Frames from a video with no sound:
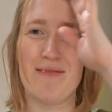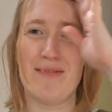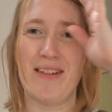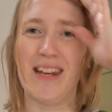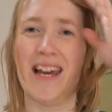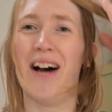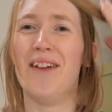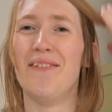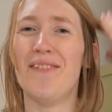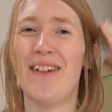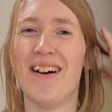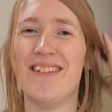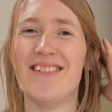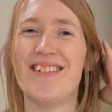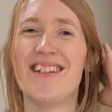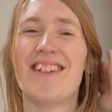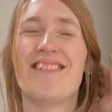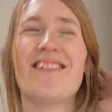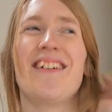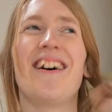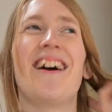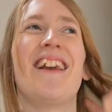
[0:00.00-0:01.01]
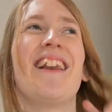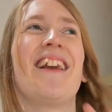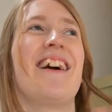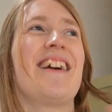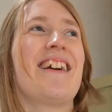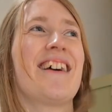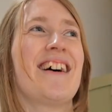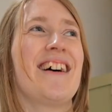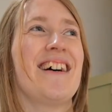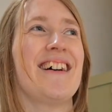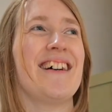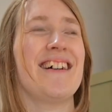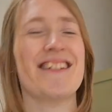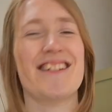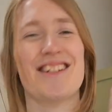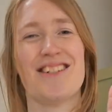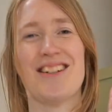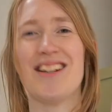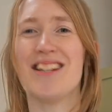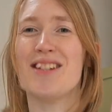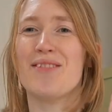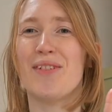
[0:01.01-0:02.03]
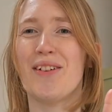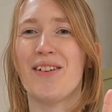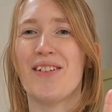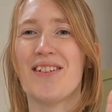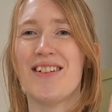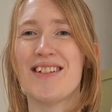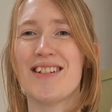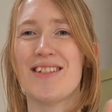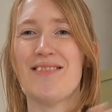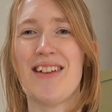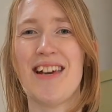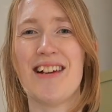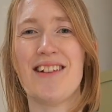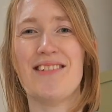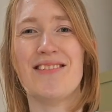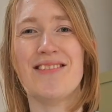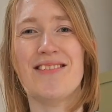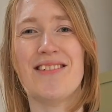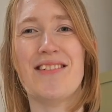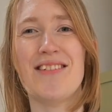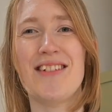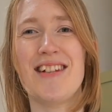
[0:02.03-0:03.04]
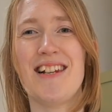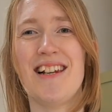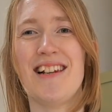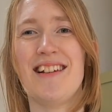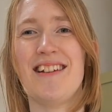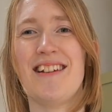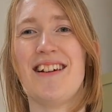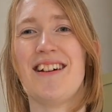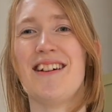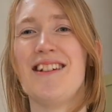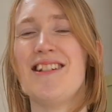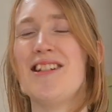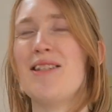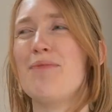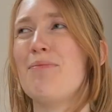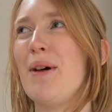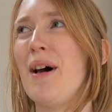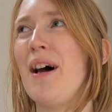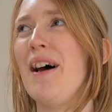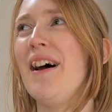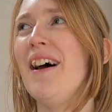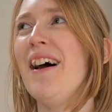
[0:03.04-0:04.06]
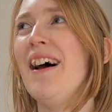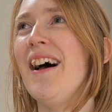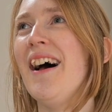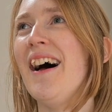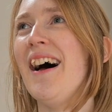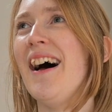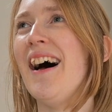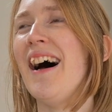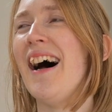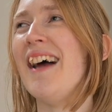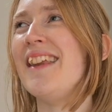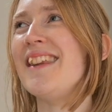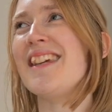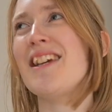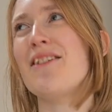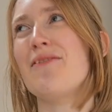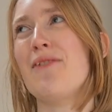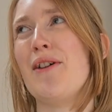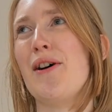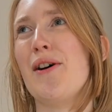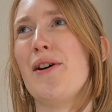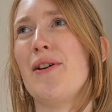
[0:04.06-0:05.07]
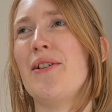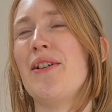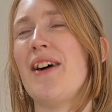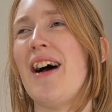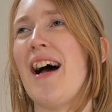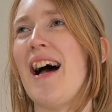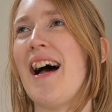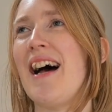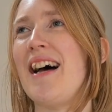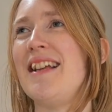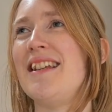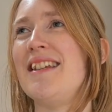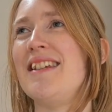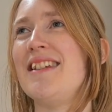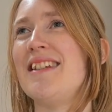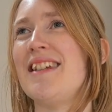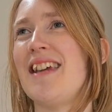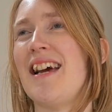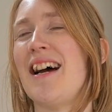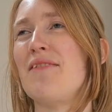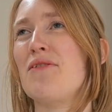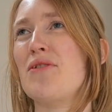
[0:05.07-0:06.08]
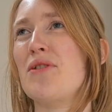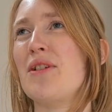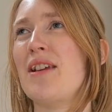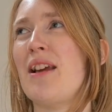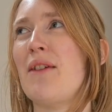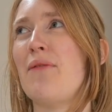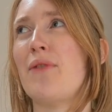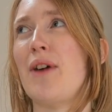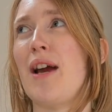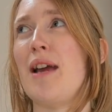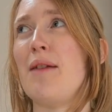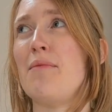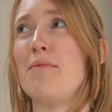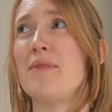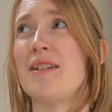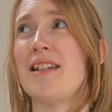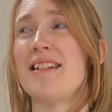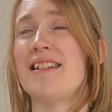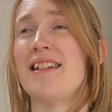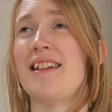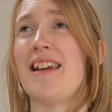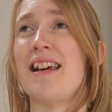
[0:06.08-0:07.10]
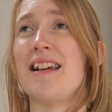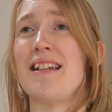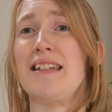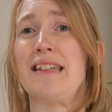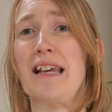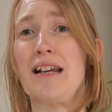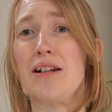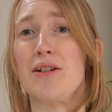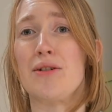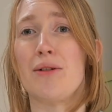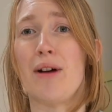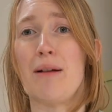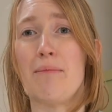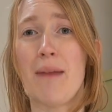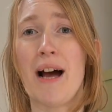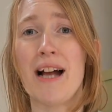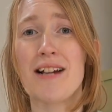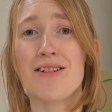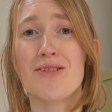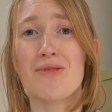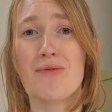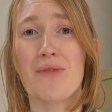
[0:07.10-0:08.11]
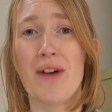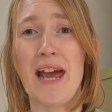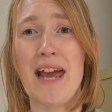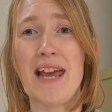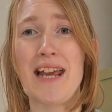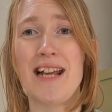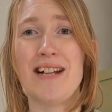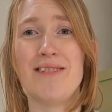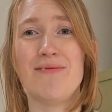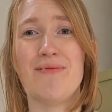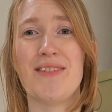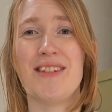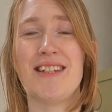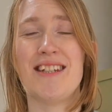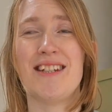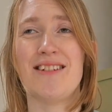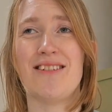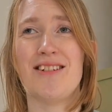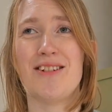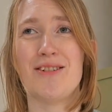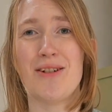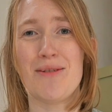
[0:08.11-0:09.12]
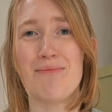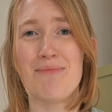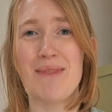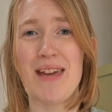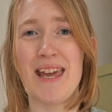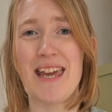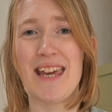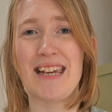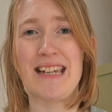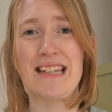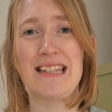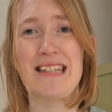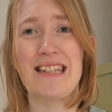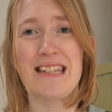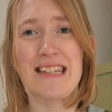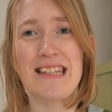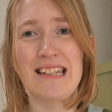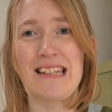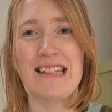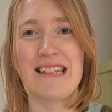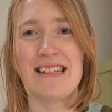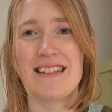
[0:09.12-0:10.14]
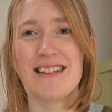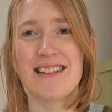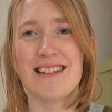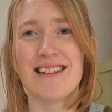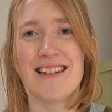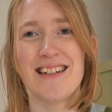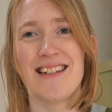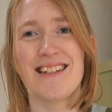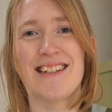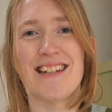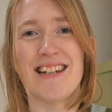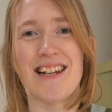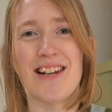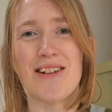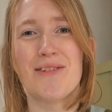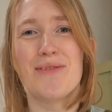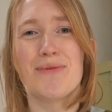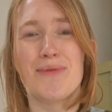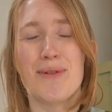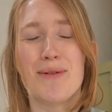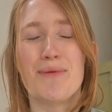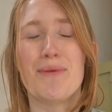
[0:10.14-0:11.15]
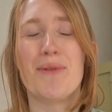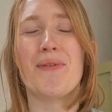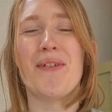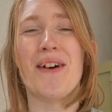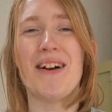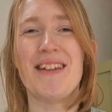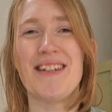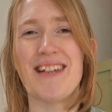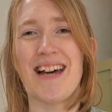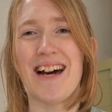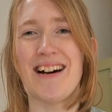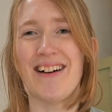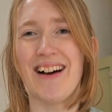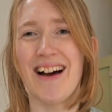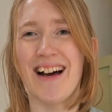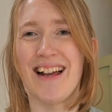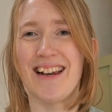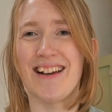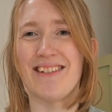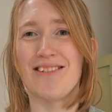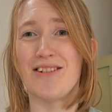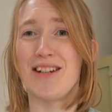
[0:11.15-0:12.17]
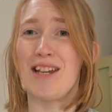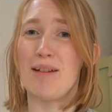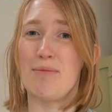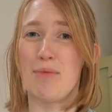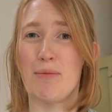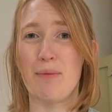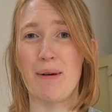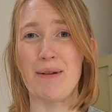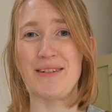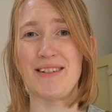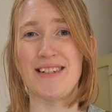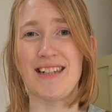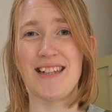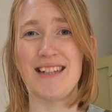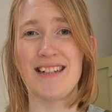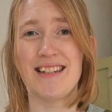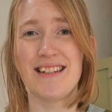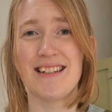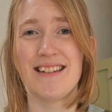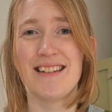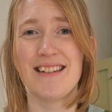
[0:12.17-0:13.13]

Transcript: But yeah, I found it quite like stressful, because I'm like, oh, I want it to look nice, but I think it will. And yeah, I've just got to get frames, and that's the next thing. Do I match frames? Do I do a mix? Don't know. We will find out, and I will keep you posted.